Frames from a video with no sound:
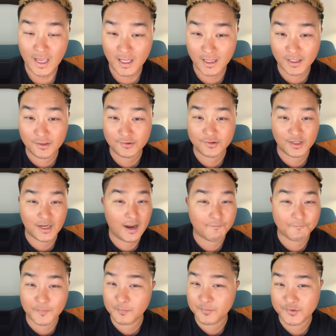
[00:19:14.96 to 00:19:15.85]
And listen,
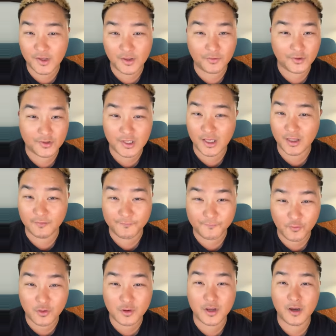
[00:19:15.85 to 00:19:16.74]
I'm from Southern
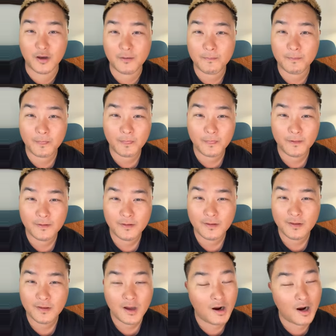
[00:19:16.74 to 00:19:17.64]
California.
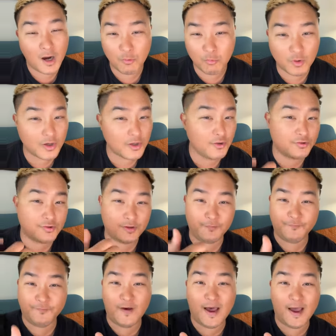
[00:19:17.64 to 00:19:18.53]
All right, we're used
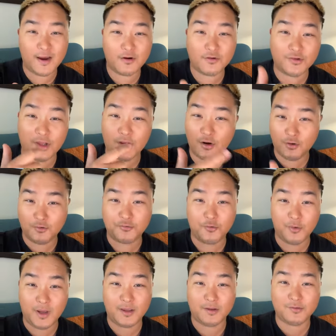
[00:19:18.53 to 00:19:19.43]
to fires and
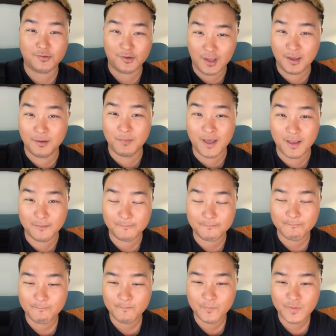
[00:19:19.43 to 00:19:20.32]
earthquakes. Amen.
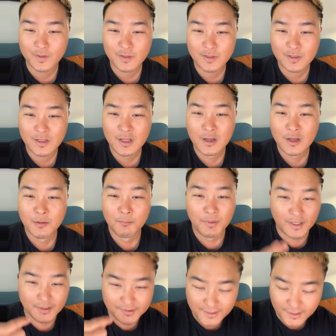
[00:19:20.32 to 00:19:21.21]

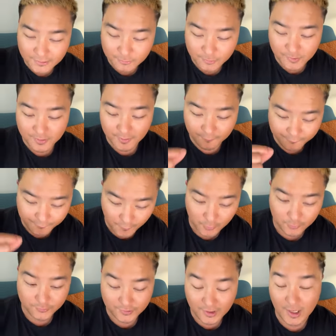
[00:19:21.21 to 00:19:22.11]
But this was the
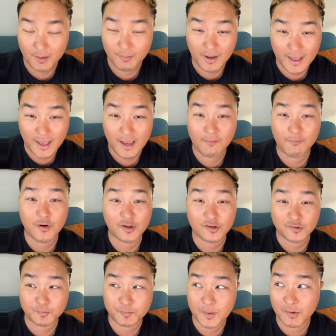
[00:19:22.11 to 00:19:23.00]
first time I ever
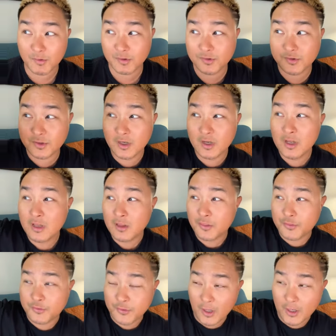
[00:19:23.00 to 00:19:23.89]
experienced
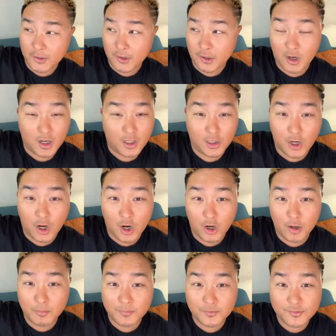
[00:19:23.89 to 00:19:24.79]
thunder
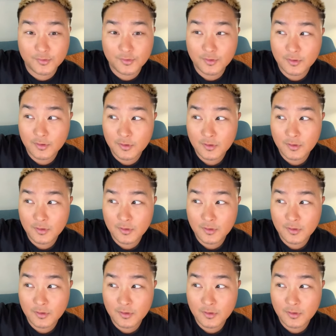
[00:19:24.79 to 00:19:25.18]
alarms.